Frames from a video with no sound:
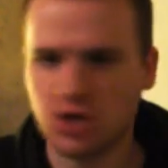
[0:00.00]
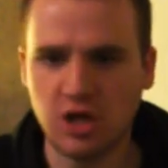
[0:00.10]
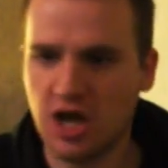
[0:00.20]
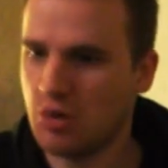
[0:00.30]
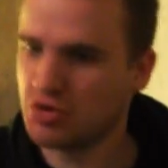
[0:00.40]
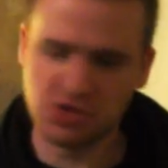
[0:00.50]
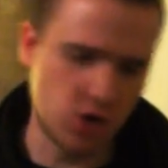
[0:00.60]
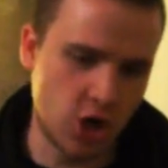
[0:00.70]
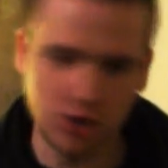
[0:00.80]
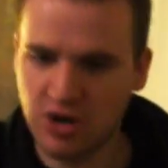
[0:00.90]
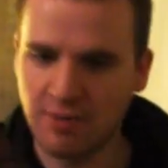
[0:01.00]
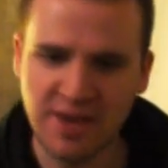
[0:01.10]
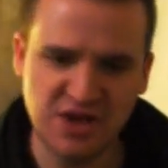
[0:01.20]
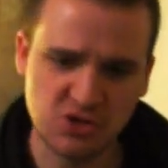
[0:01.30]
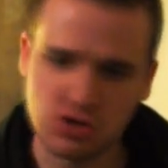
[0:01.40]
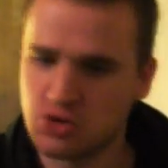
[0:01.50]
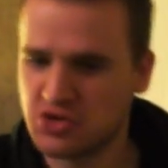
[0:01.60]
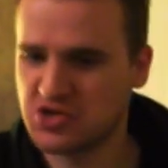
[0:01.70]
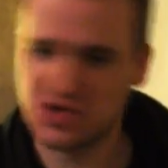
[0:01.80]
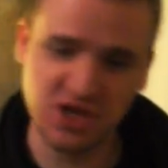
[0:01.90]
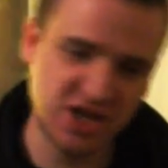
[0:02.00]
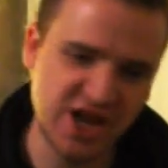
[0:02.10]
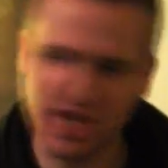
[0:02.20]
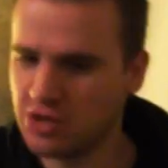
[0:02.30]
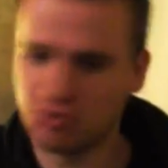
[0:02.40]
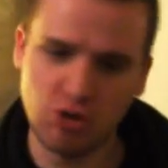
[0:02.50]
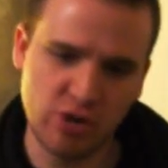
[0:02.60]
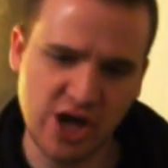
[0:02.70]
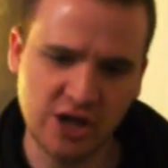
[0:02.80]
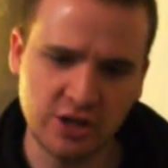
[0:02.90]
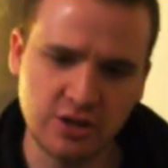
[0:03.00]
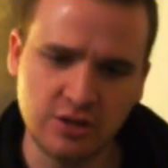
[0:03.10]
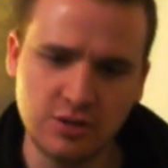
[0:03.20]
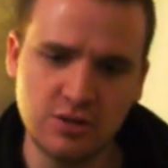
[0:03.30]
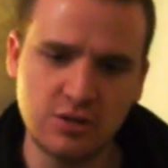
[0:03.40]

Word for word: was all I was all around Massachusetts and Connecticut and Rhode Island.